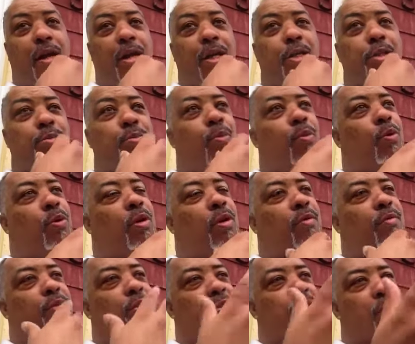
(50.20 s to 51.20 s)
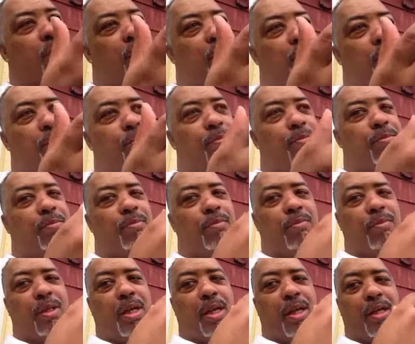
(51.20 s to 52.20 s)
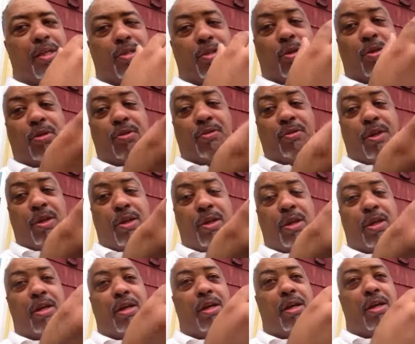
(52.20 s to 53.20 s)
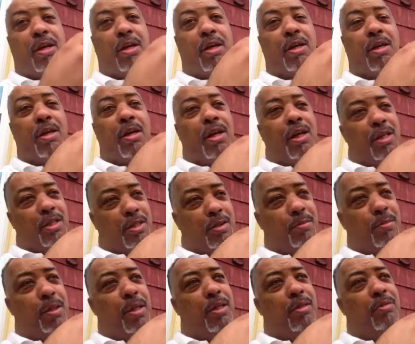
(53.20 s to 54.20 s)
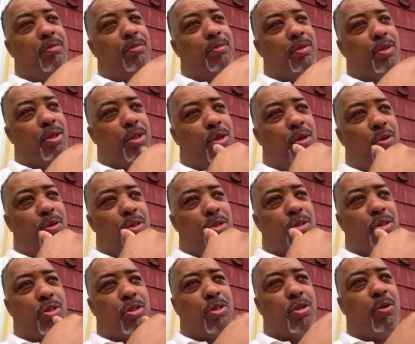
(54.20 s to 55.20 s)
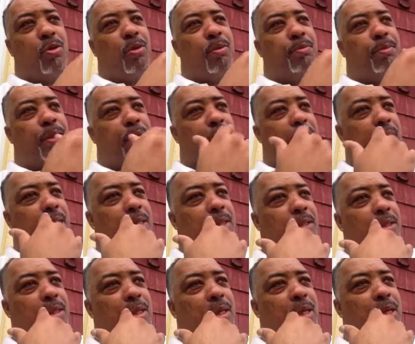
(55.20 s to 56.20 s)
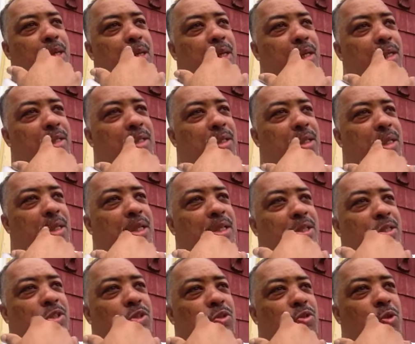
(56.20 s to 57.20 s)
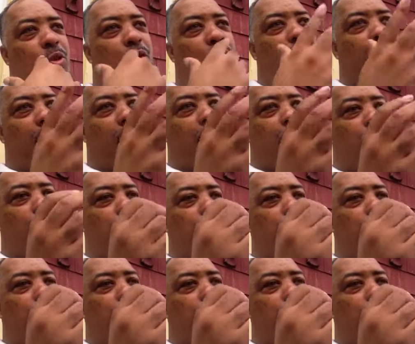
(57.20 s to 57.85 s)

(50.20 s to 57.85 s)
it's more of a study. And so it's it's a bit, it's a slower pace. It's drawn out.